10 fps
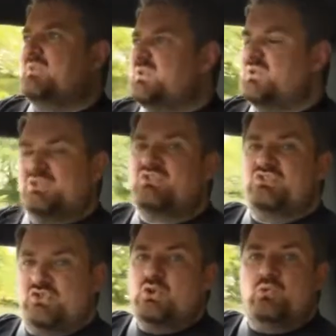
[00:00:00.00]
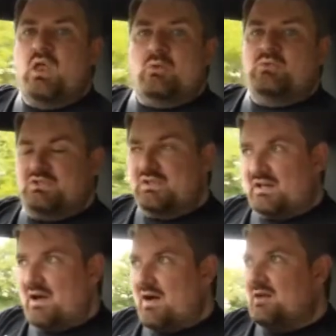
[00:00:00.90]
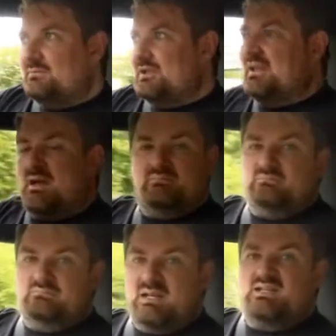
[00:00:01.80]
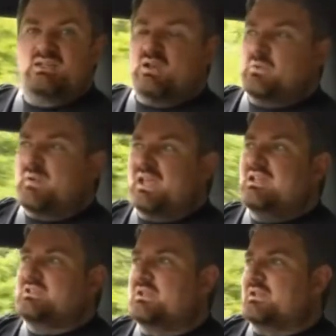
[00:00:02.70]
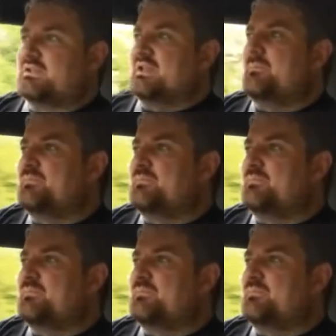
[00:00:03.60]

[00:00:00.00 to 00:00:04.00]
You can just do loads to the car, and that makes life a bit easier, doesn't it?